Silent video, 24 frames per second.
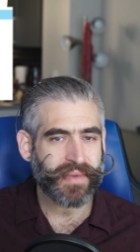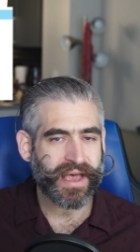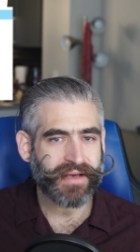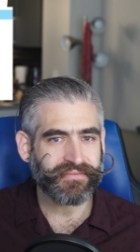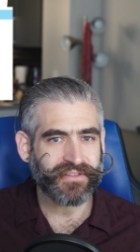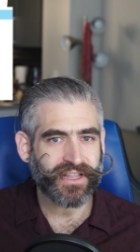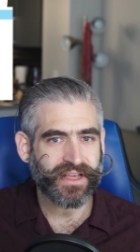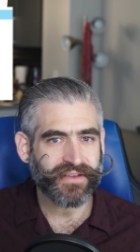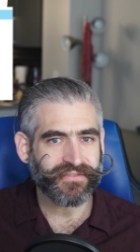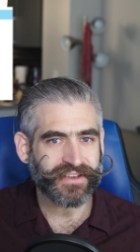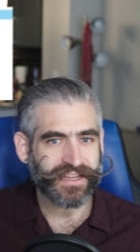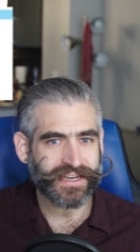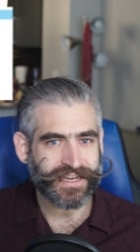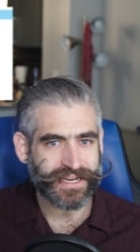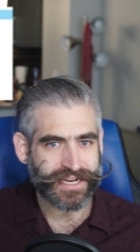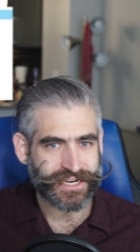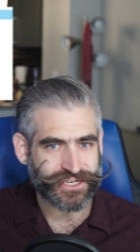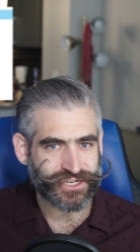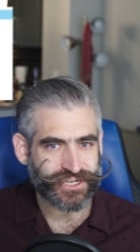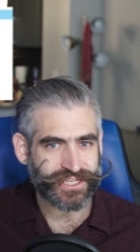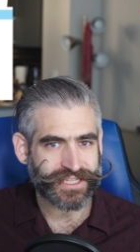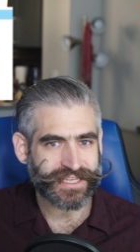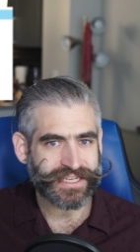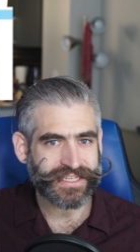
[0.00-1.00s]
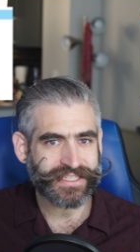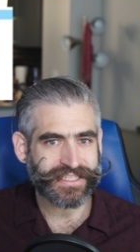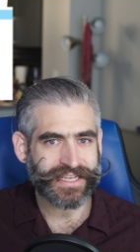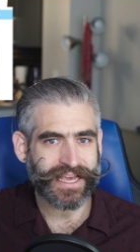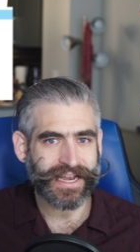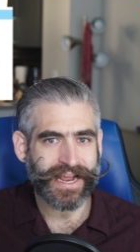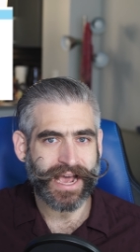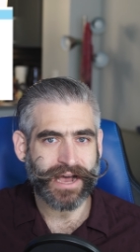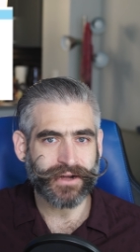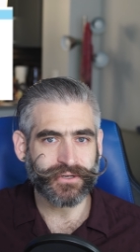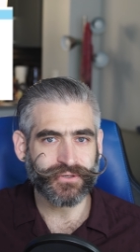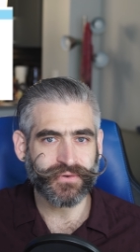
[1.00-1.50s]
Pavlov initially
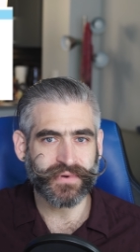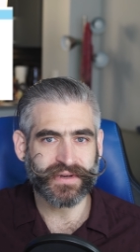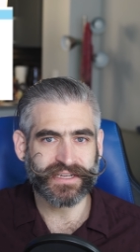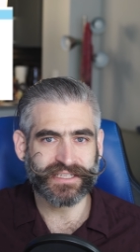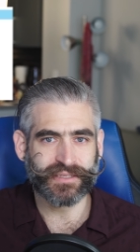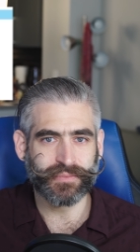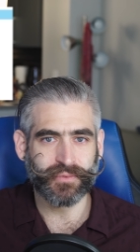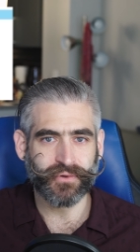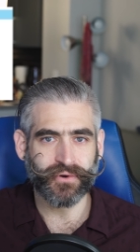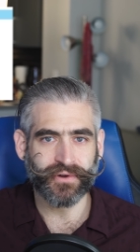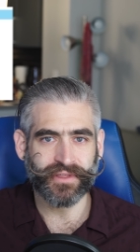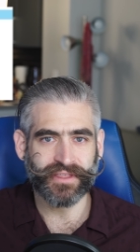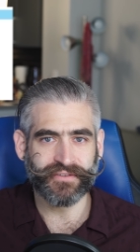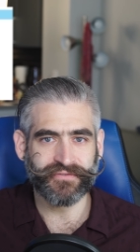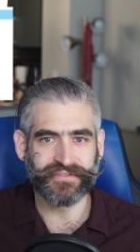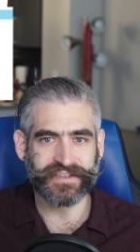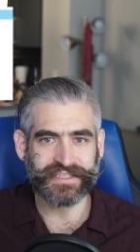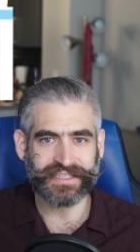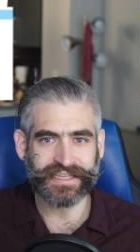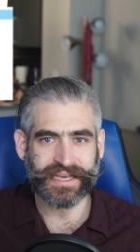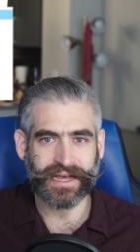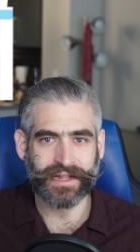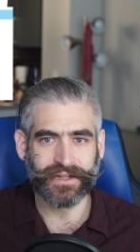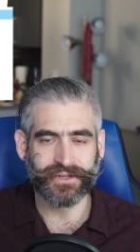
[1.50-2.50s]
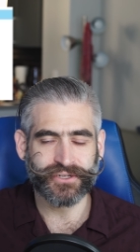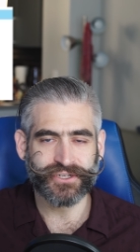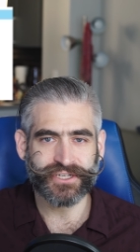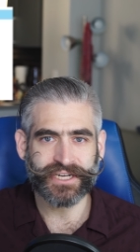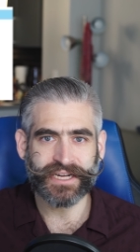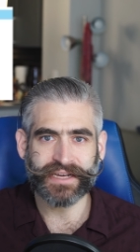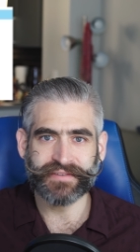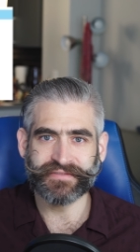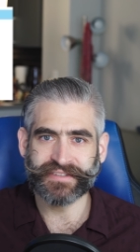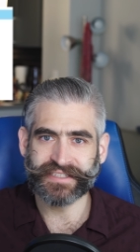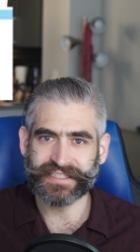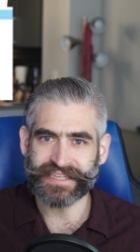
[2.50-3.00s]
set out to explore the
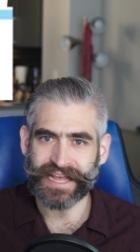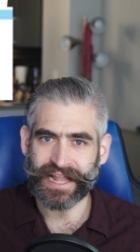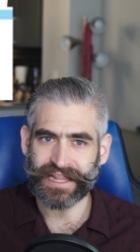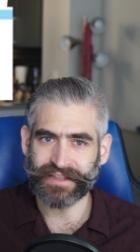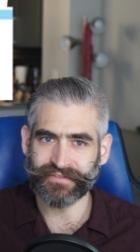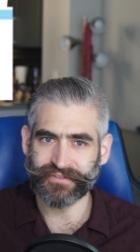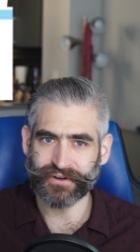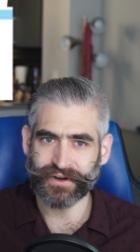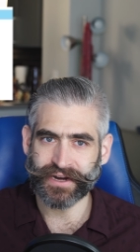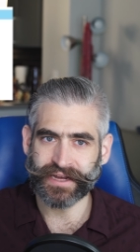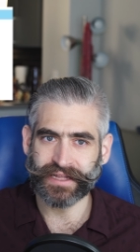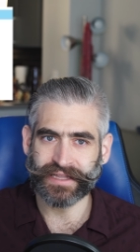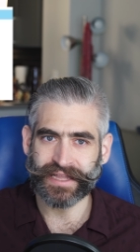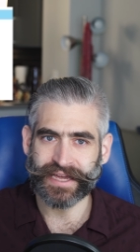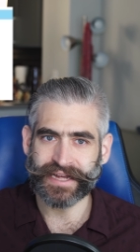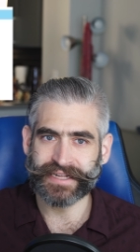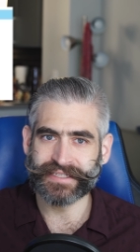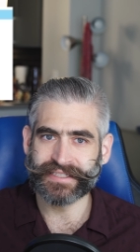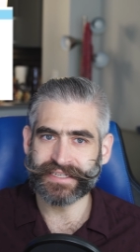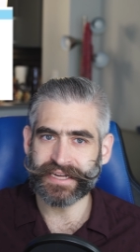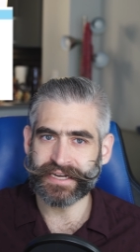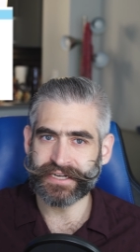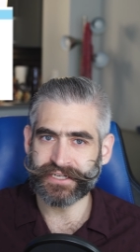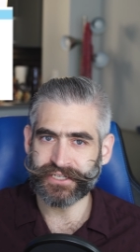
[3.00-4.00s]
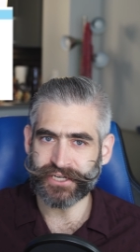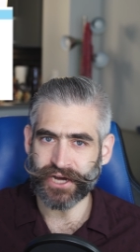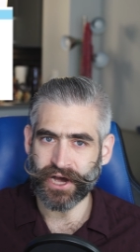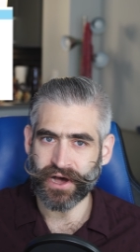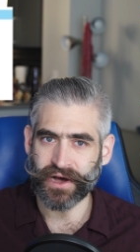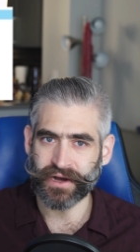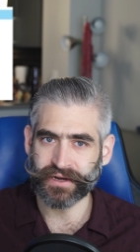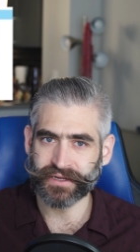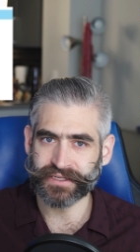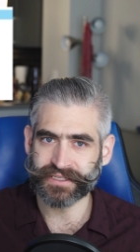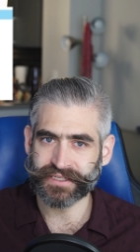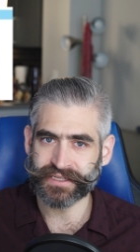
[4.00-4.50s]
physiology of salivary glands in
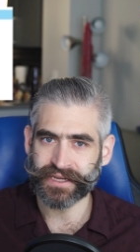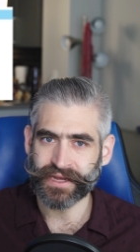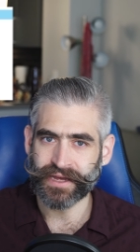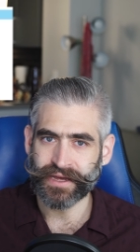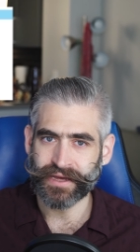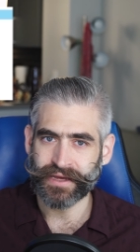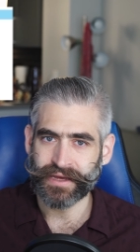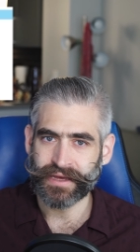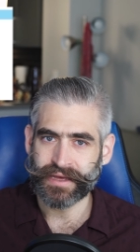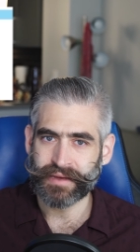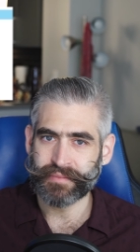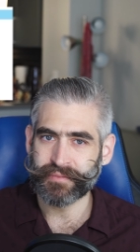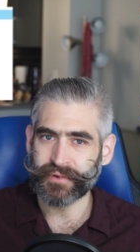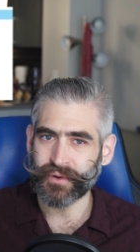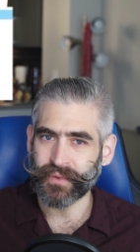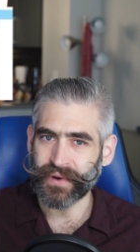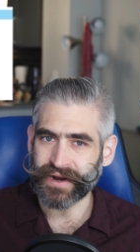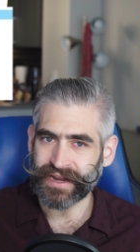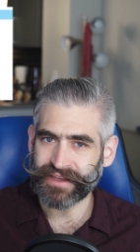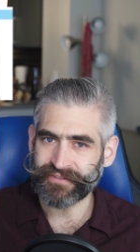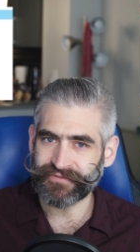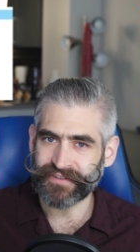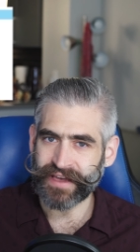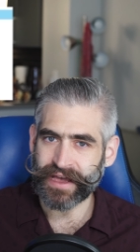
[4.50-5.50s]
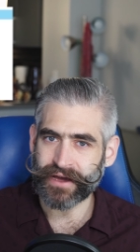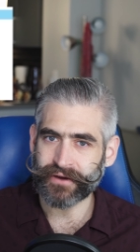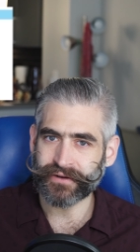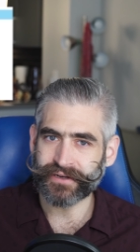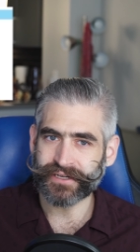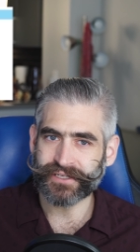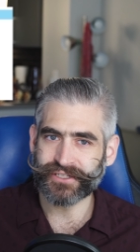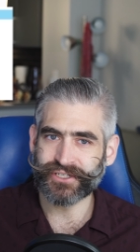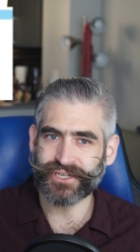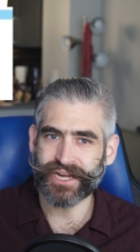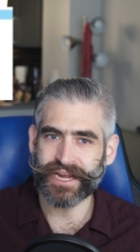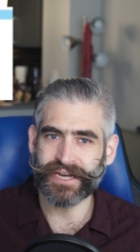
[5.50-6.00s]
dogs, but what he
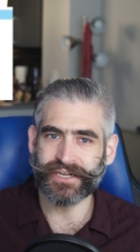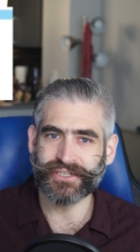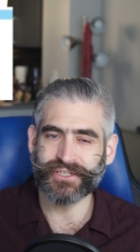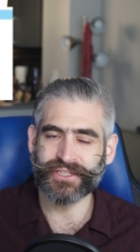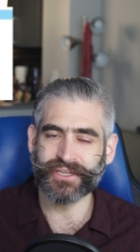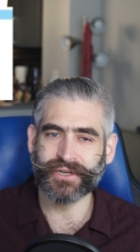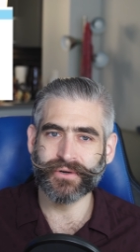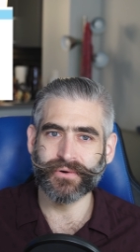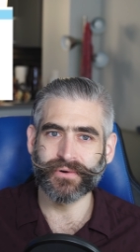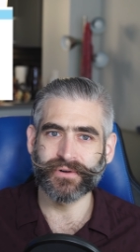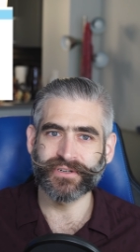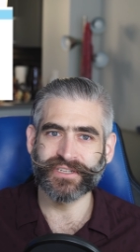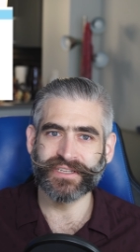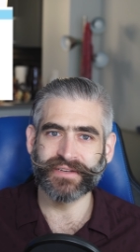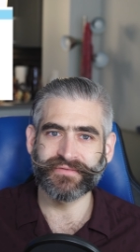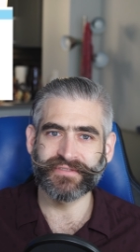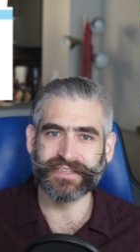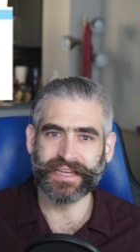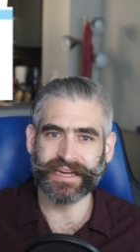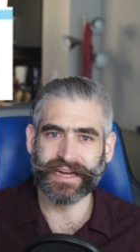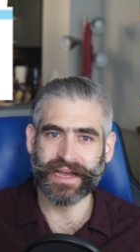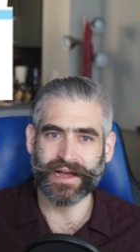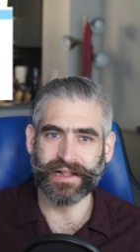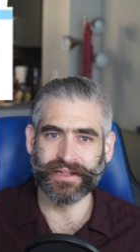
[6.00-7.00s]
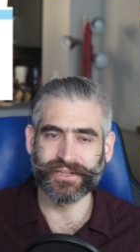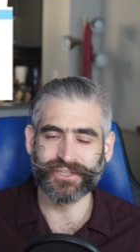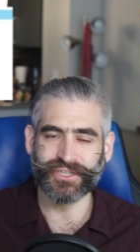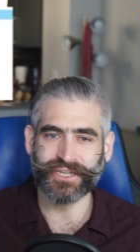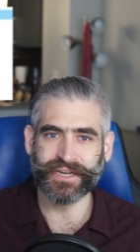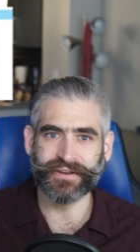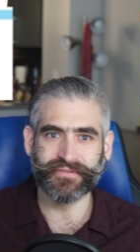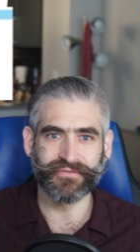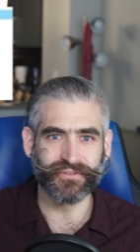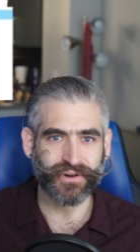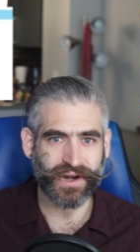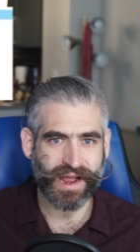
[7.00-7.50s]
found changed the course of
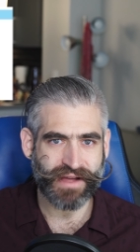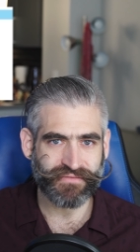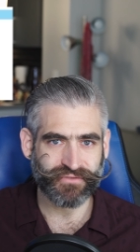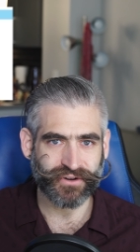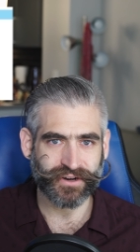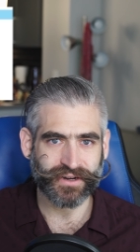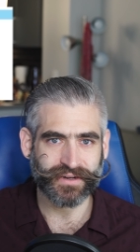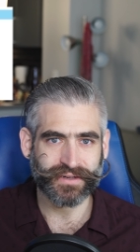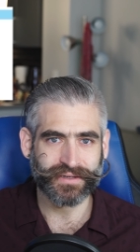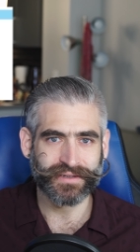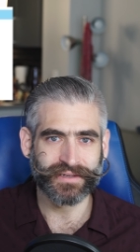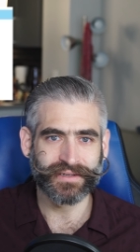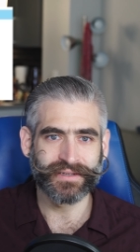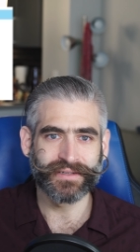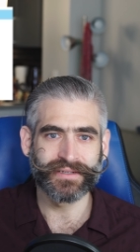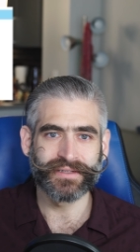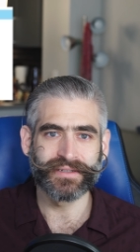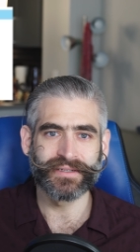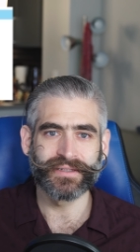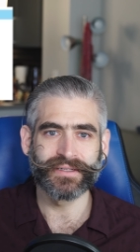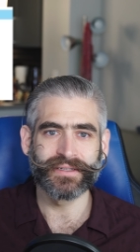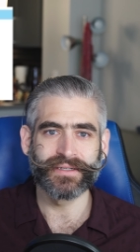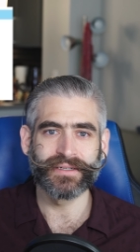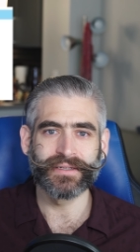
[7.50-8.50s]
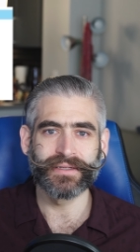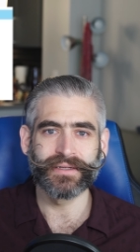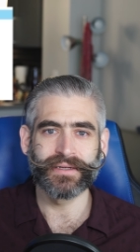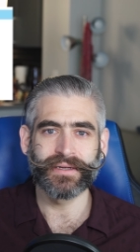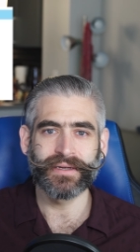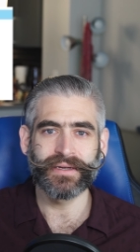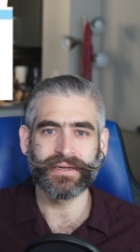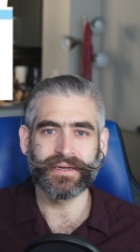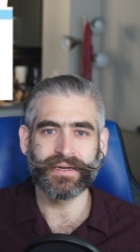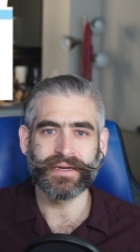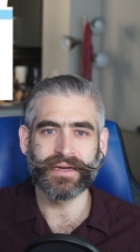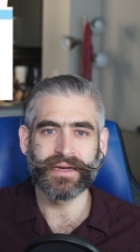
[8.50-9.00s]
psychology forever.
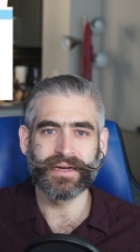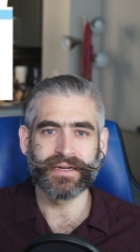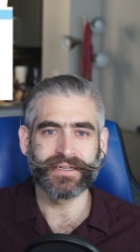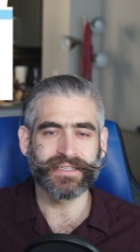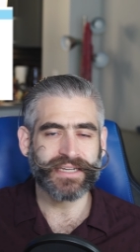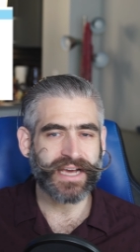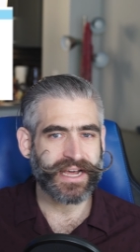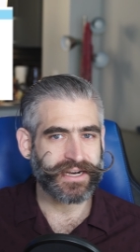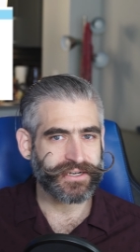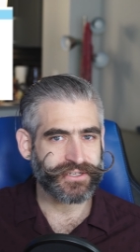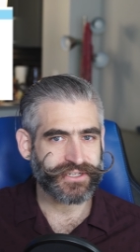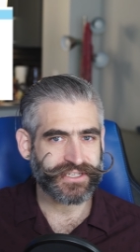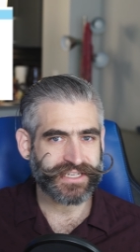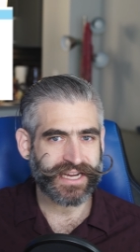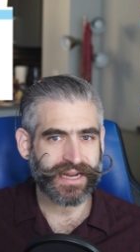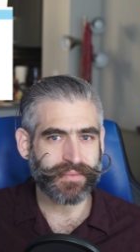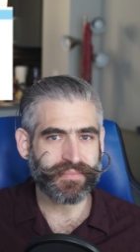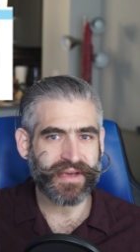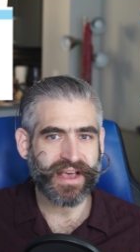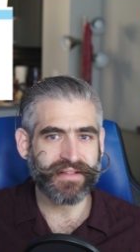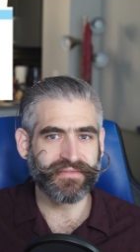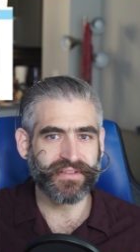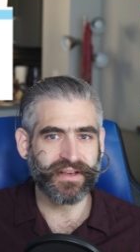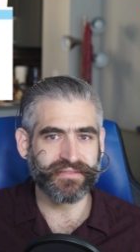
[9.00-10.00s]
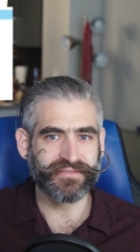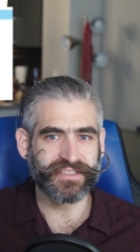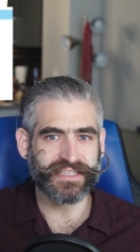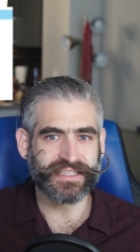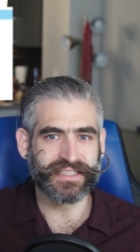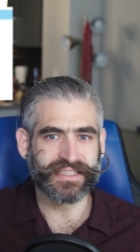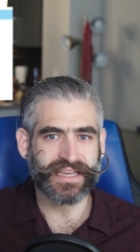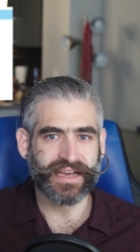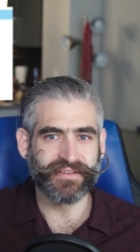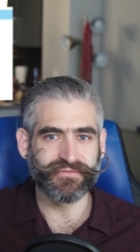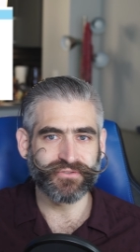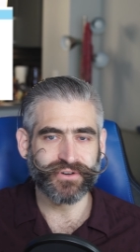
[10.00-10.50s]
To understand Pavlov's
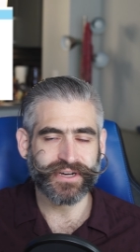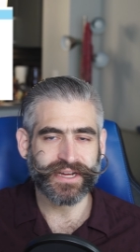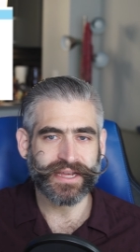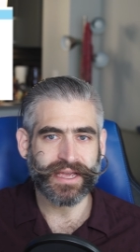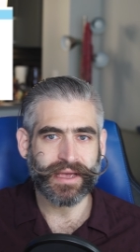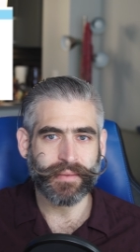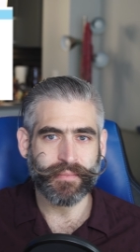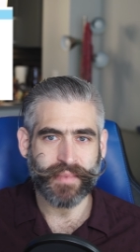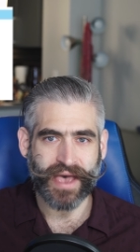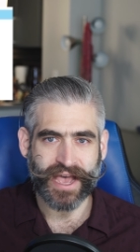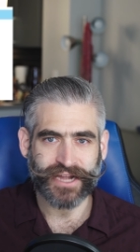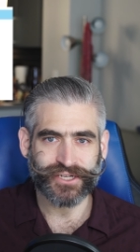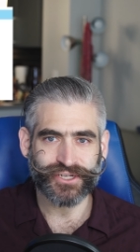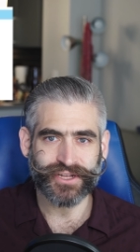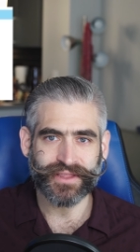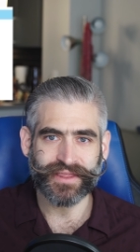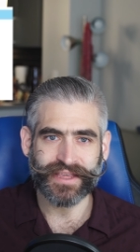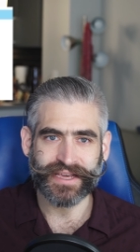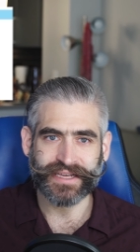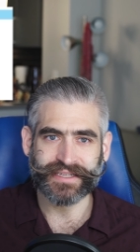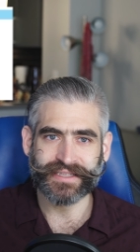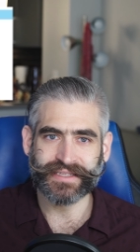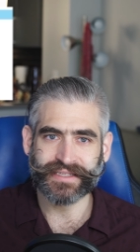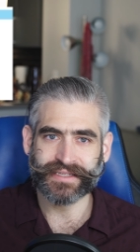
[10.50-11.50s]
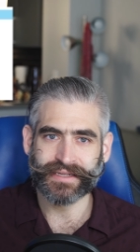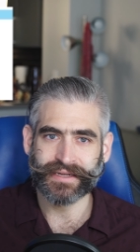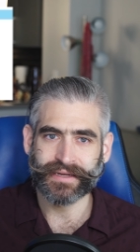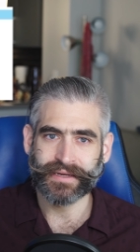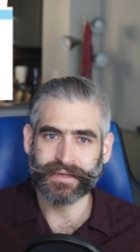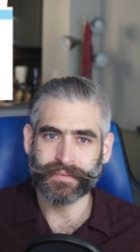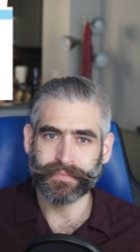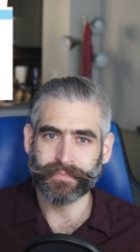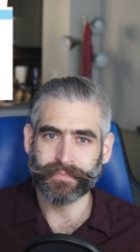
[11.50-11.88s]
discovery, imagine this.